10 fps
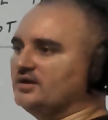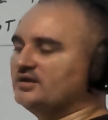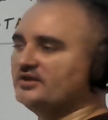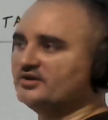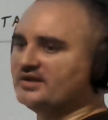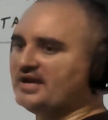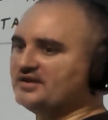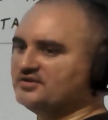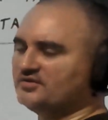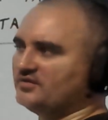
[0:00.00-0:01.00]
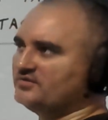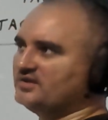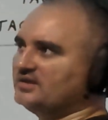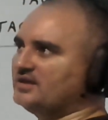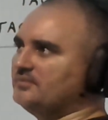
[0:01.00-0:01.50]
clear cache. There's
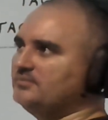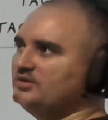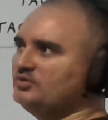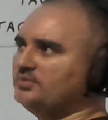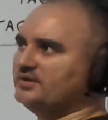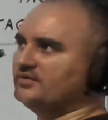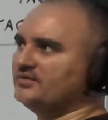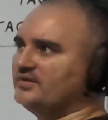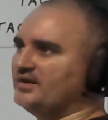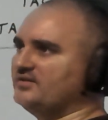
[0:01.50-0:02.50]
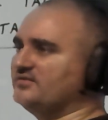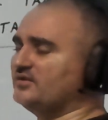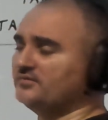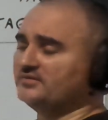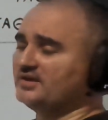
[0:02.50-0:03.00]
like a blue button that instead
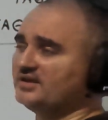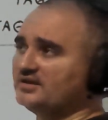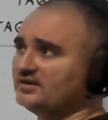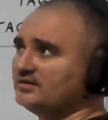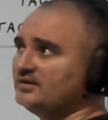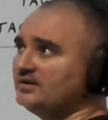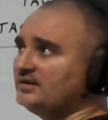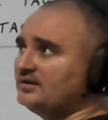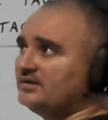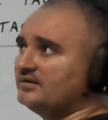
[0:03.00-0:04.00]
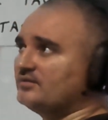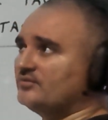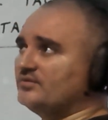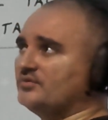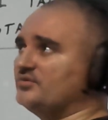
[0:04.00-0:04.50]
of saying
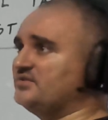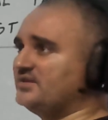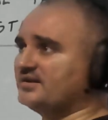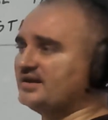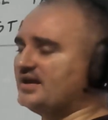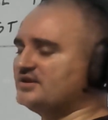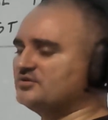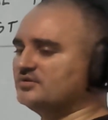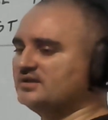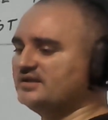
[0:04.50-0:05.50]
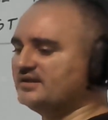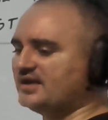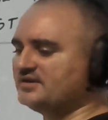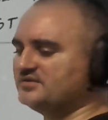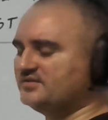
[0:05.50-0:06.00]
reset cache or clean
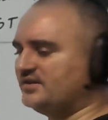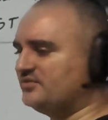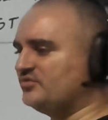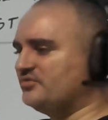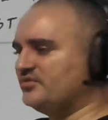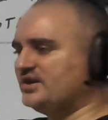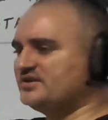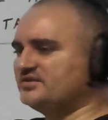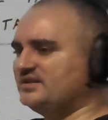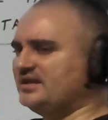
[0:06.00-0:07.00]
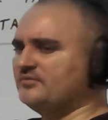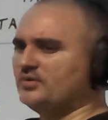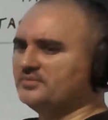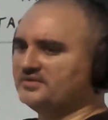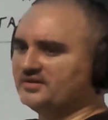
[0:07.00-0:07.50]
cache, it says refresh live
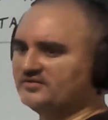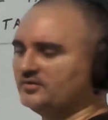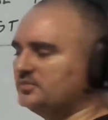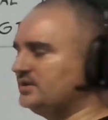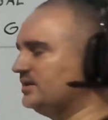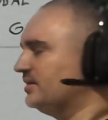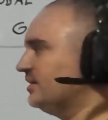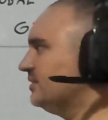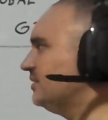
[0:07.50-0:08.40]
website, something like that.